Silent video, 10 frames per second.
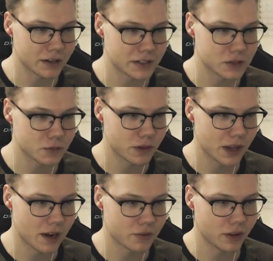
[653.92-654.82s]
since we're
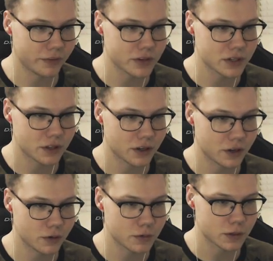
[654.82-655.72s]
in the afterlife, there's nothing
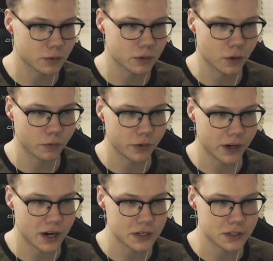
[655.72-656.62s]
to do. So
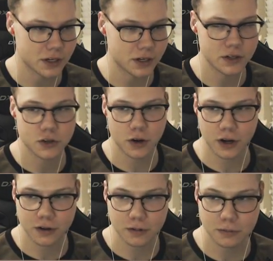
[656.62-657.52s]
hopefully, you guys uh,
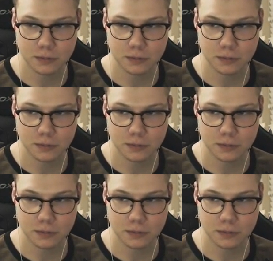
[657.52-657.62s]
enjoyed.